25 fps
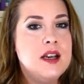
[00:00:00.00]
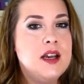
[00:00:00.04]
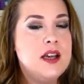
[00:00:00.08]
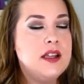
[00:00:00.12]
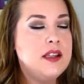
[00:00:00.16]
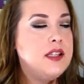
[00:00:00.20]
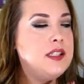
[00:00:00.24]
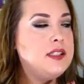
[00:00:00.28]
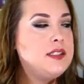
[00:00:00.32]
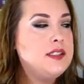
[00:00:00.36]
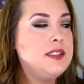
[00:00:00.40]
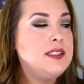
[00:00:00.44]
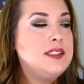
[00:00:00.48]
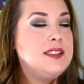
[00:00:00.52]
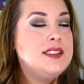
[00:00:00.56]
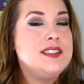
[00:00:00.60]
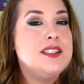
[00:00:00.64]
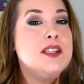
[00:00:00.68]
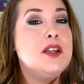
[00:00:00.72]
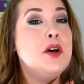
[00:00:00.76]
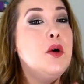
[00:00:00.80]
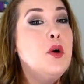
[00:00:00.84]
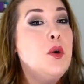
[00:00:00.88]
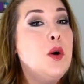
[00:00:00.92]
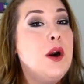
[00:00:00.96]
this is
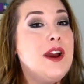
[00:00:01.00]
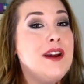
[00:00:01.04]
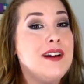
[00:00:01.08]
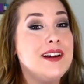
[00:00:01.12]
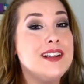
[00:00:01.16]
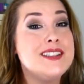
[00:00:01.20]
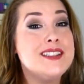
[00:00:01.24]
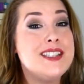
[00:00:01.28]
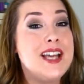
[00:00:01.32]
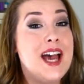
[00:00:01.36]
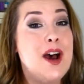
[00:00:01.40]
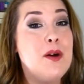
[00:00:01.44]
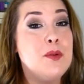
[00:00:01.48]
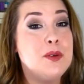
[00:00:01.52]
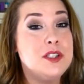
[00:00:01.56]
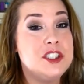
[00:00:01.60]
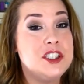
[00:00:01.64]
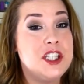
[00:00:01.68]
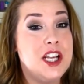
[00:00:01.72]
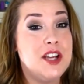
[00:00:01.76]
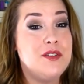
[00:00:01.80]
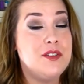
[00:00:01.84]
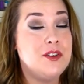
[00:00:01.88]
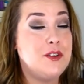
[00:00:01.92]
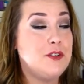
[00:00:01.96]
where it's at with
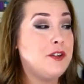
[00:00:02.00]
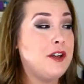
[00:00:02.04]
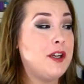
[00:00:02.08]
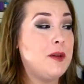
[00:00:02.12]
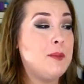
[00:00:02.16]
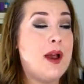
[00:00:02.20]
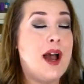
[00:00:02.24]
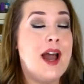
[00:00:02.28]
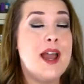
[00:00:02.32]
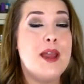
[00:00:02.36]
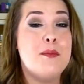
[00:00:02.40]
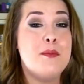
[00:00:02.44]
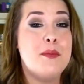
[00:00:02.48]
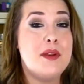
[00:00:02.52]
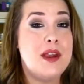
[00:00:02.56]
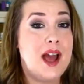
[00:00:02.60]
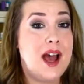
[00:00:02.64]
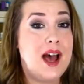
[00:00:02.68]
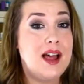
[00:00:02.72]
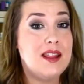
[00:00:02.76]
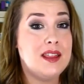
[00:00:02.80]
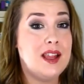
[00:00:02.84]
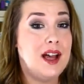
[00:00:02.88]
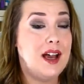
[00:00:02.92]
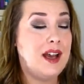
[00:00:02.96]
shaving cream. I am
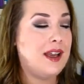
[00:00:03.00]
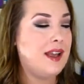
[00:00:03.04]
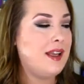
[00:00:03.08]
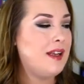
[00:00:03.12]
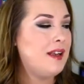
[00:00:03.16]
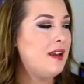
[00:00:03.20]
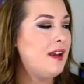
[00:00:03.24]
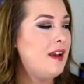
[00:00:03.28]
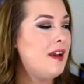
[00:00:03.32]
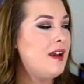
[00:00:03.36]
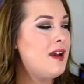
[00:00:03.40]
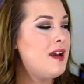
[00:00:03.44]
not lying.